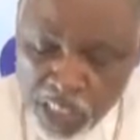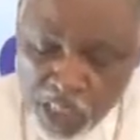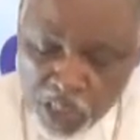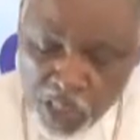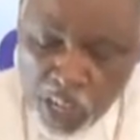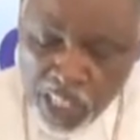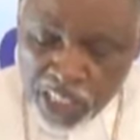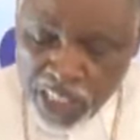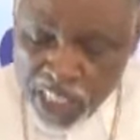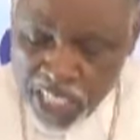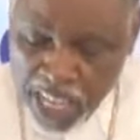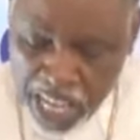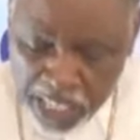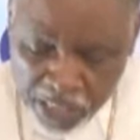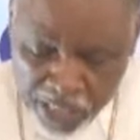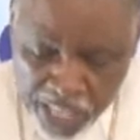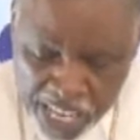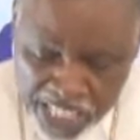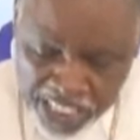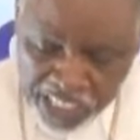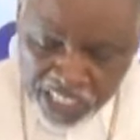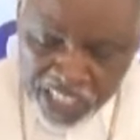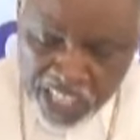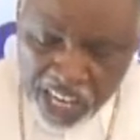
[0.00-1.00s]
church in
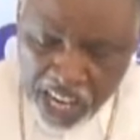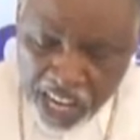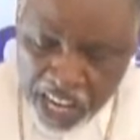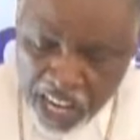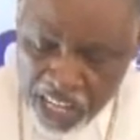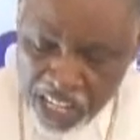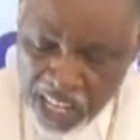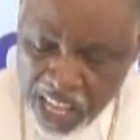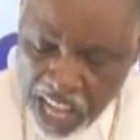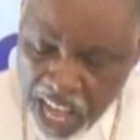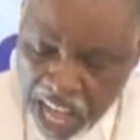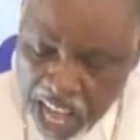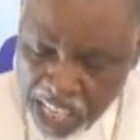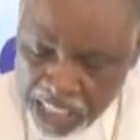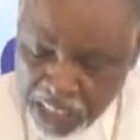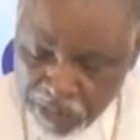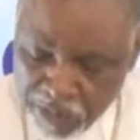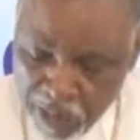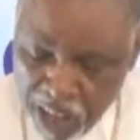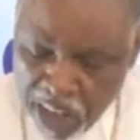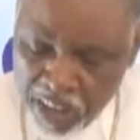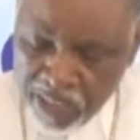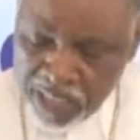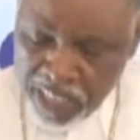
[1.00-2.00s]
Laodicea as
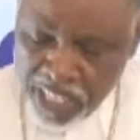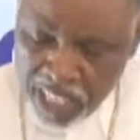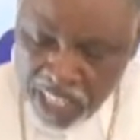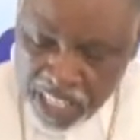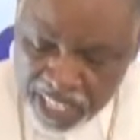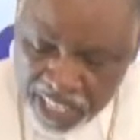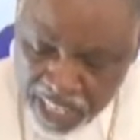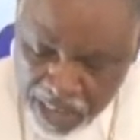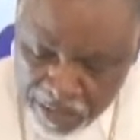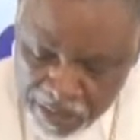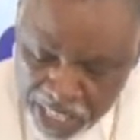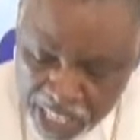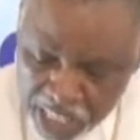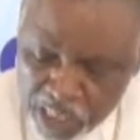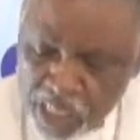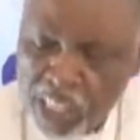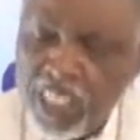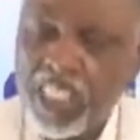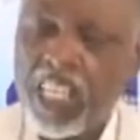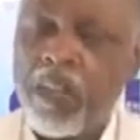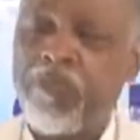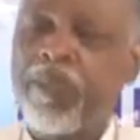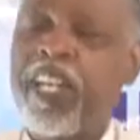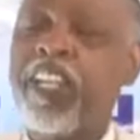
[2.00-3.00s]
found in
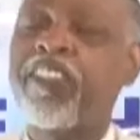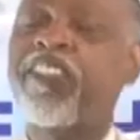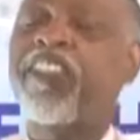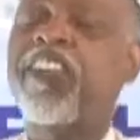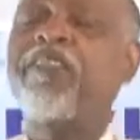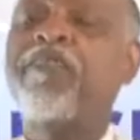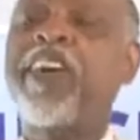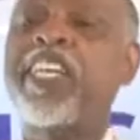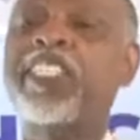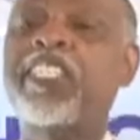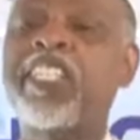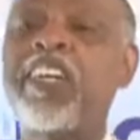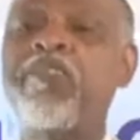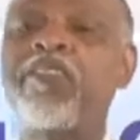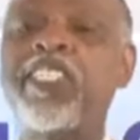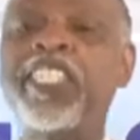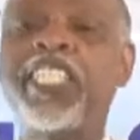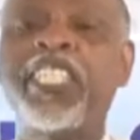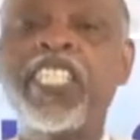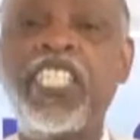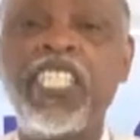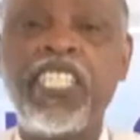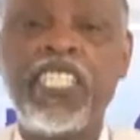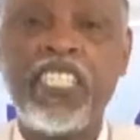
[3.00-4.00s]
Revelation chapter 3, verse
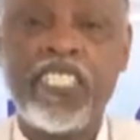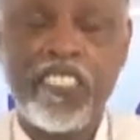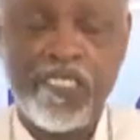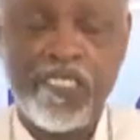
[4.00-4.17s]
17.